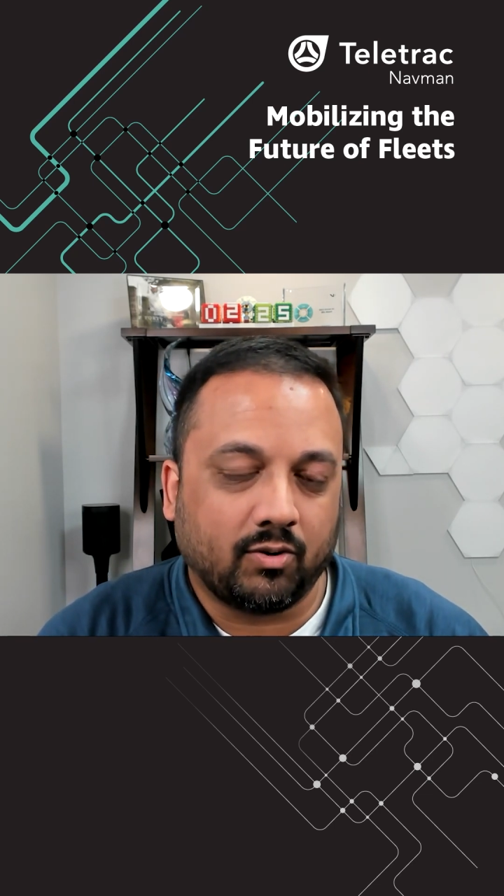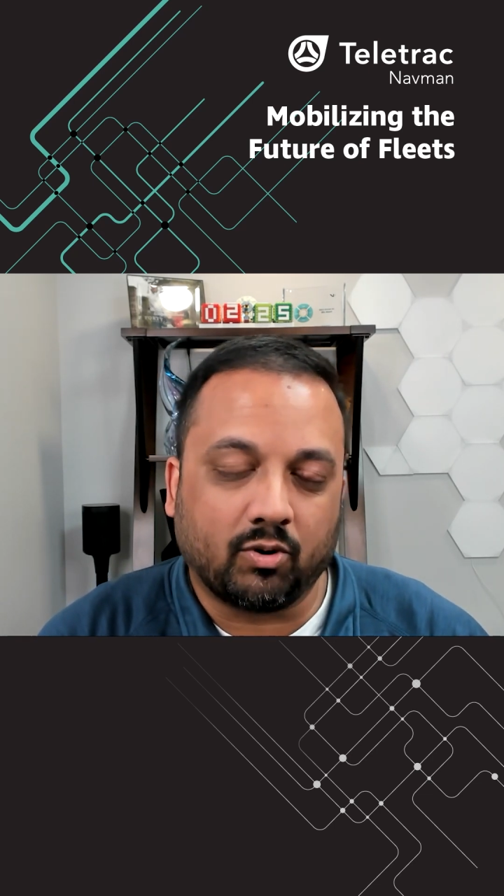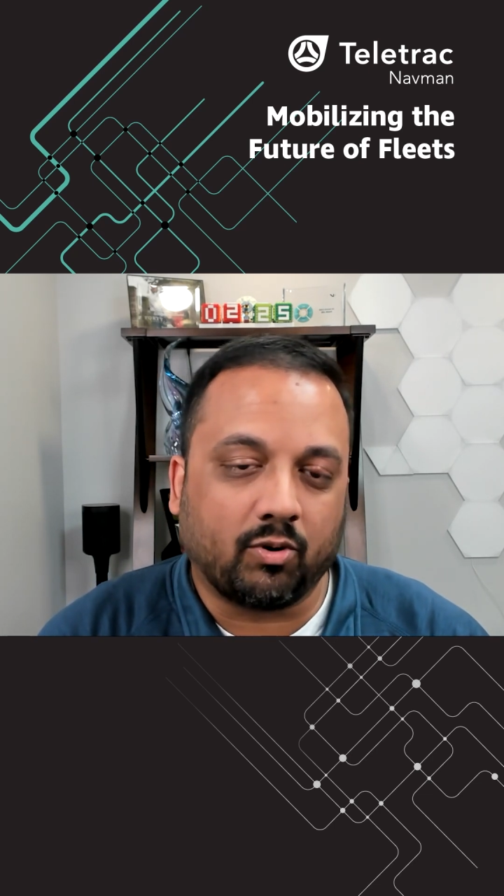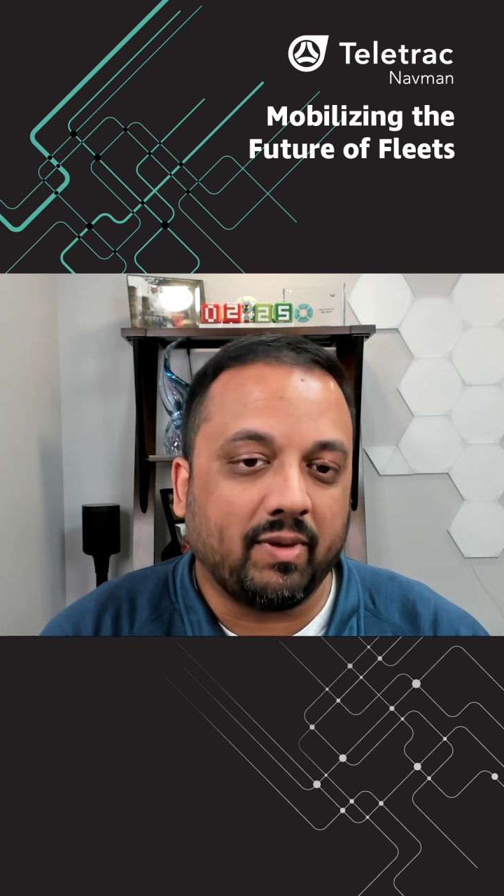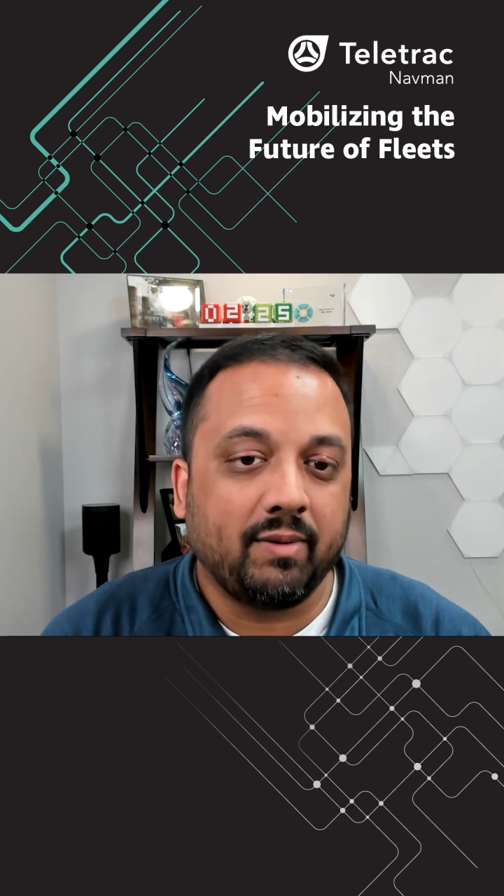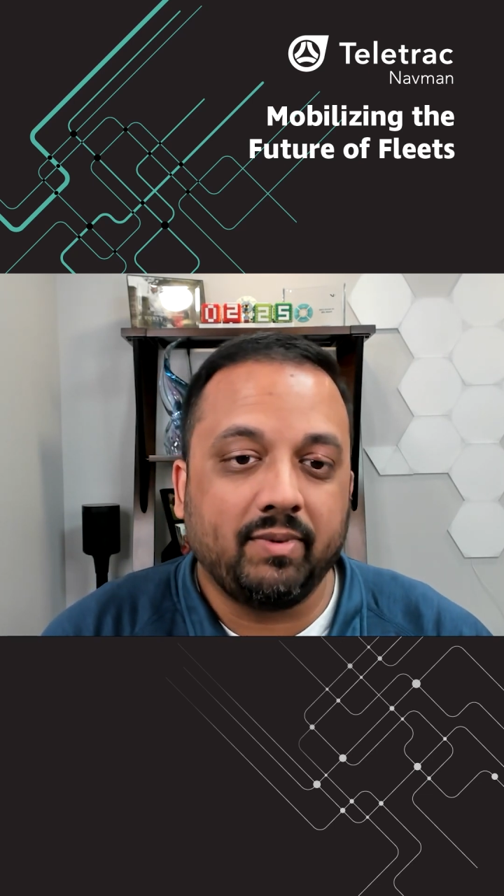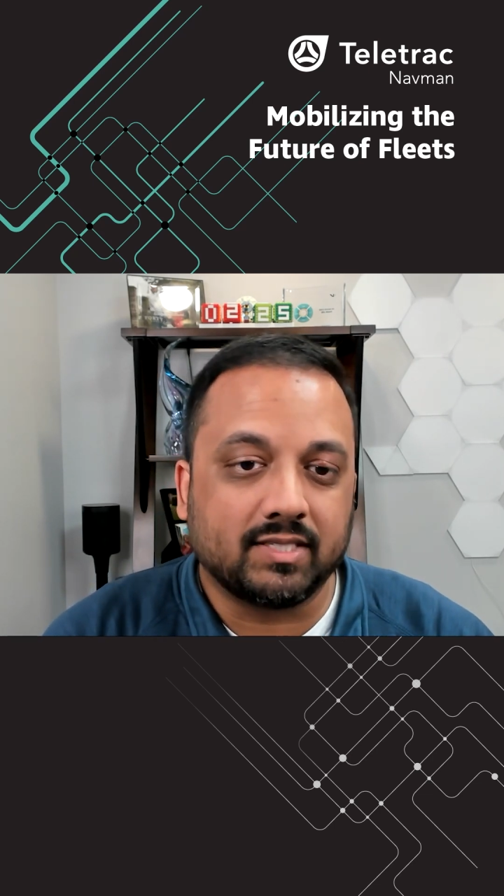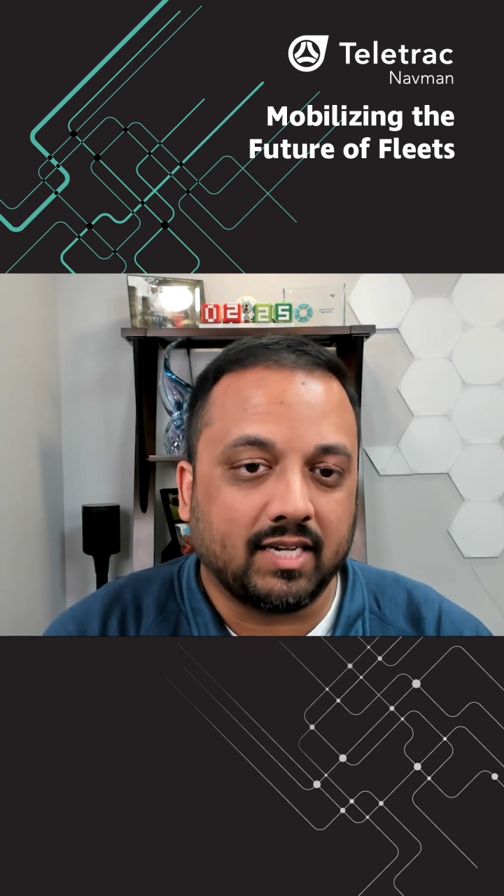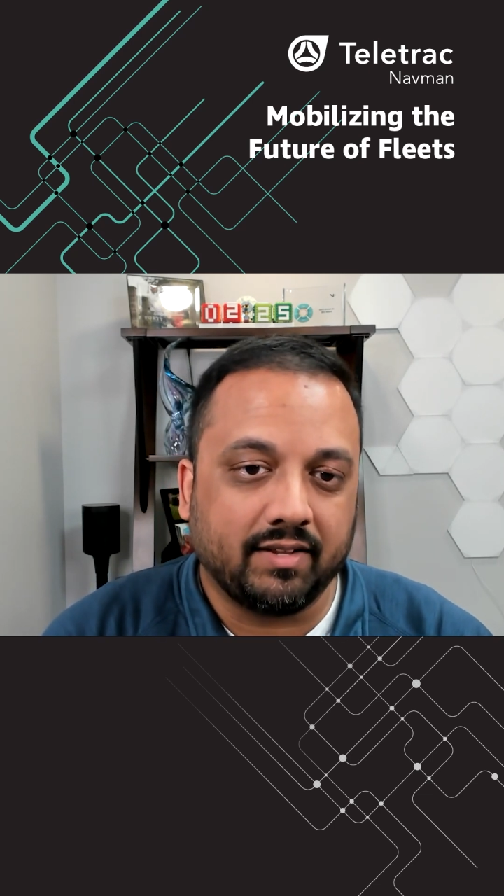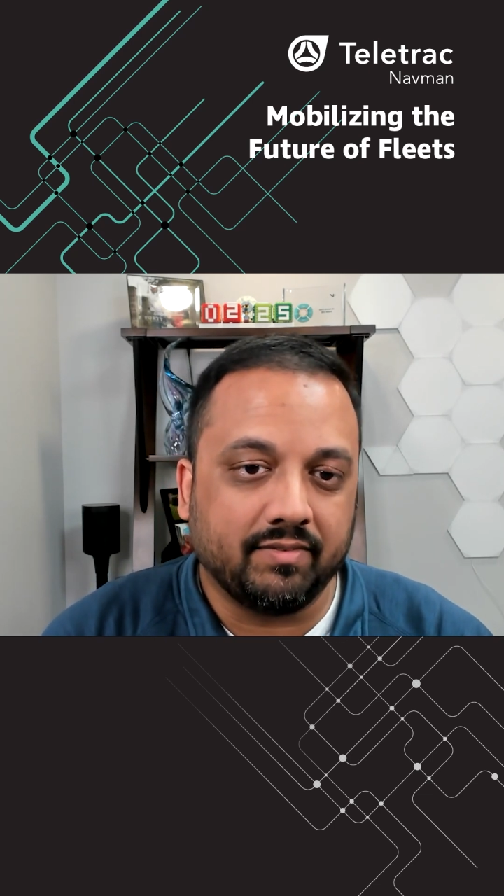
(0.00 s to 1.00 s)
or maybe
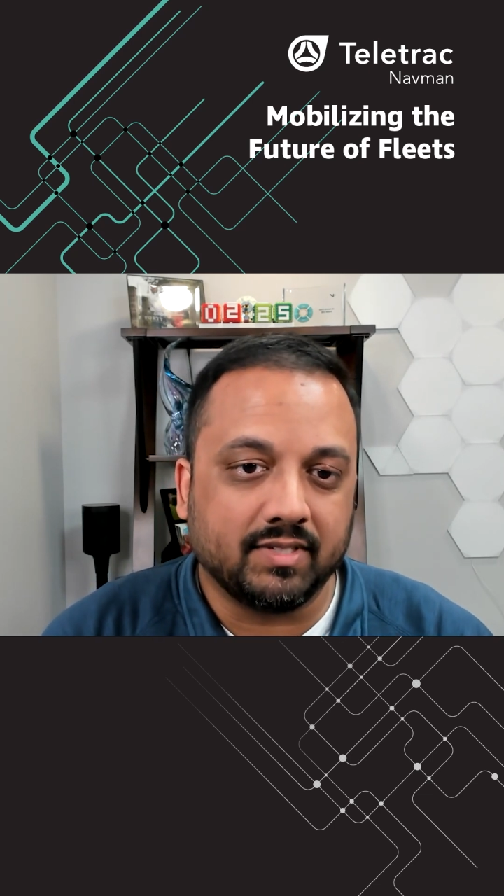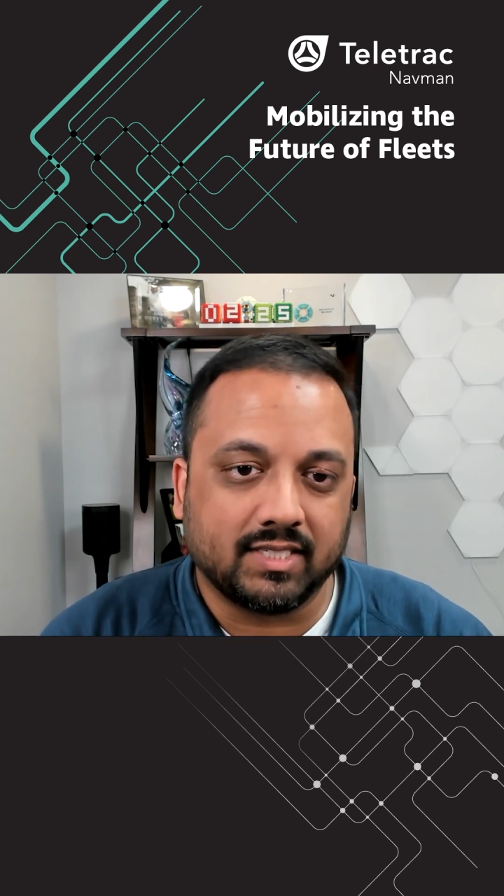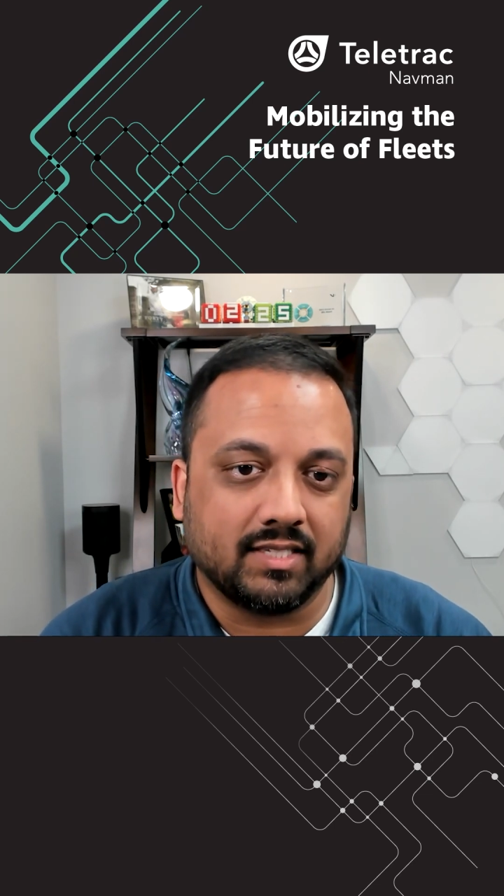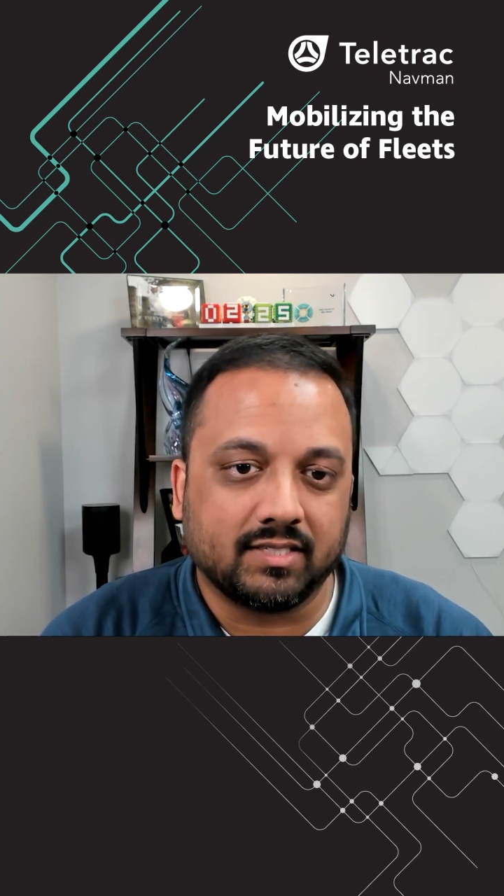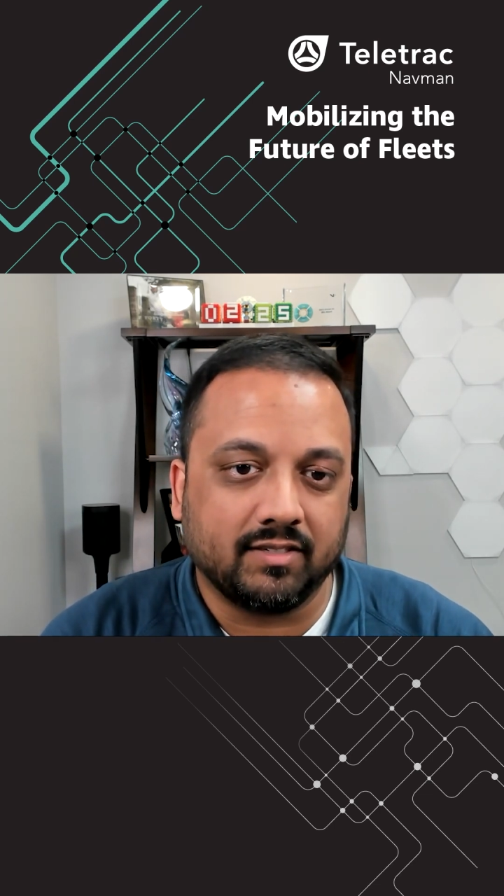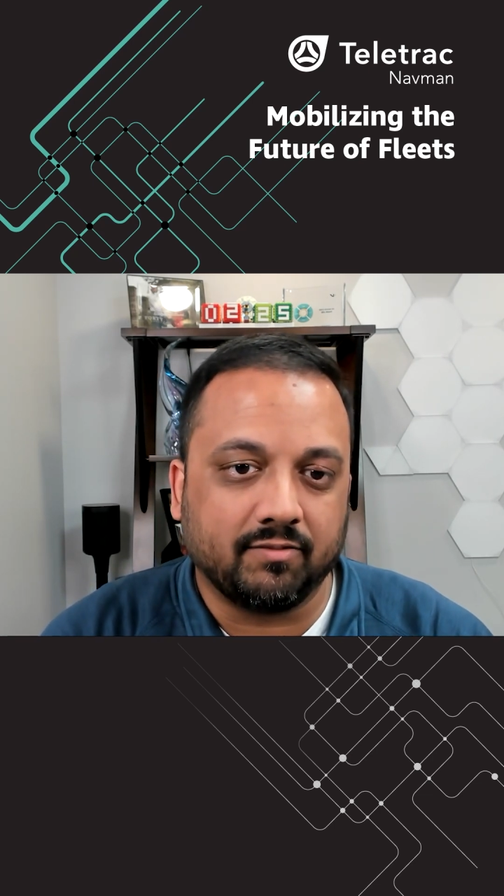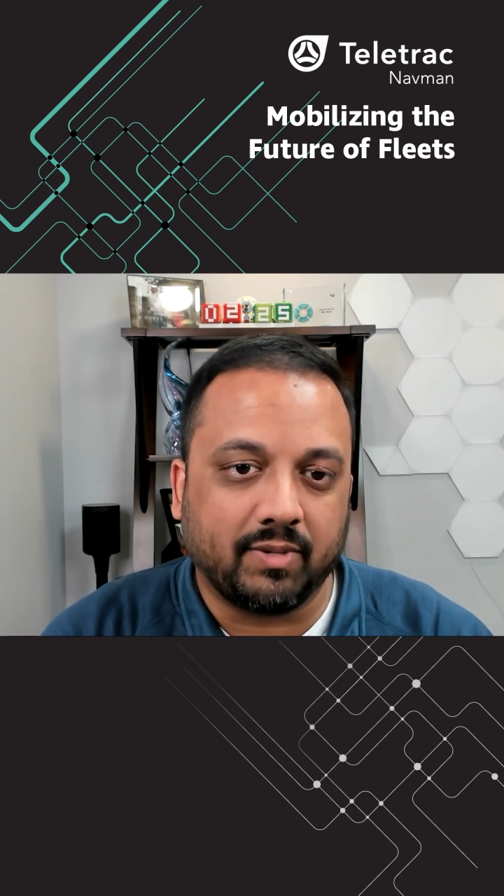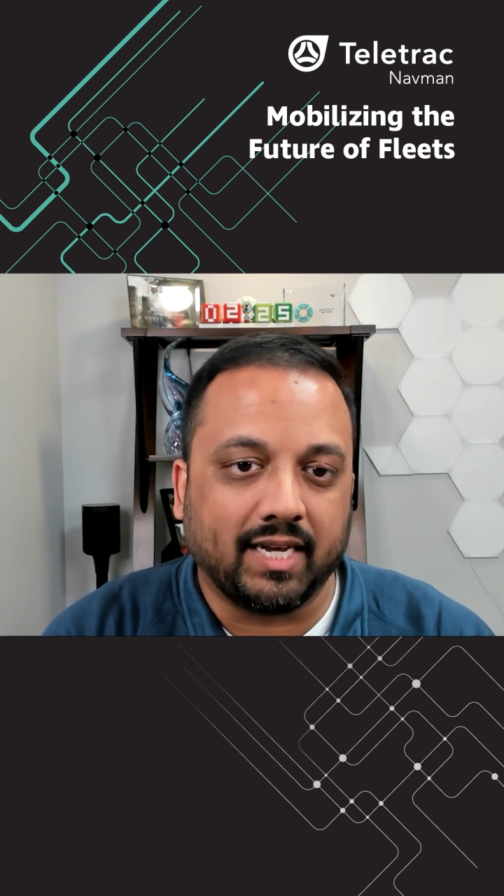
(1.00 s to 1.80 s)
it's not even sensitive